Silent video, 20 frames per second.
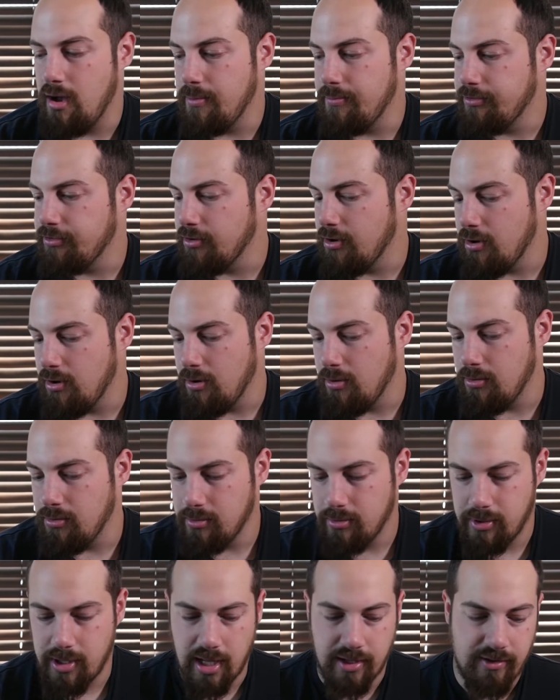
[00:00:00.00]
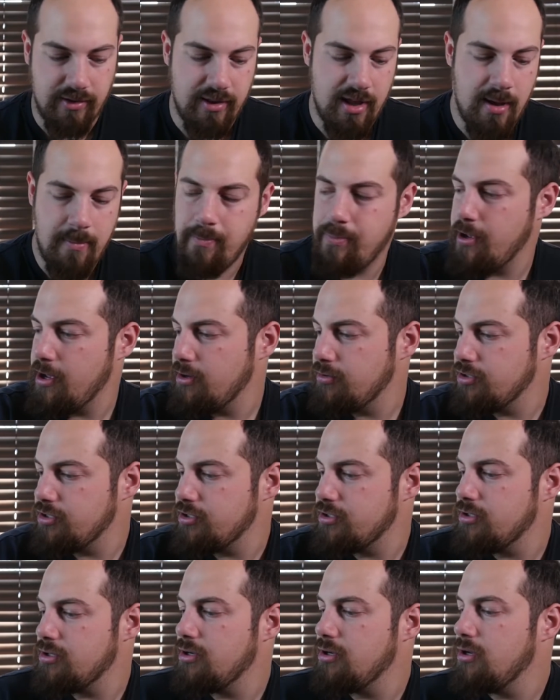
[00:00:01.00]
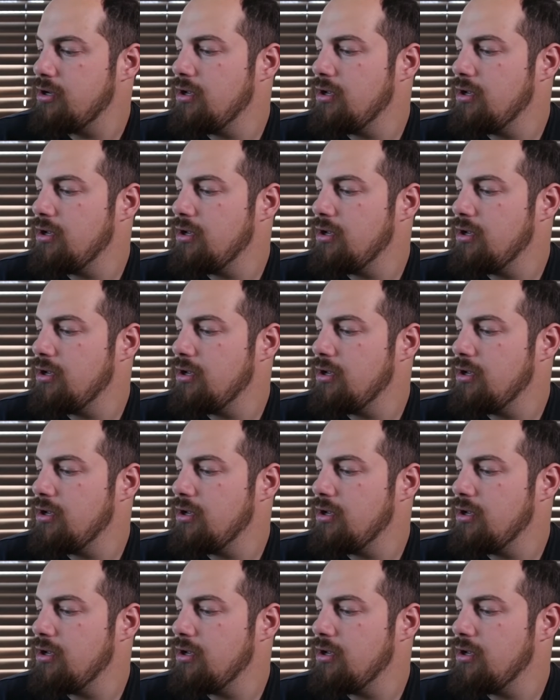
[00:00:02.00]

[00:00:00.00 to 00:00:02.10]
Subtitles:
So that's that pouch.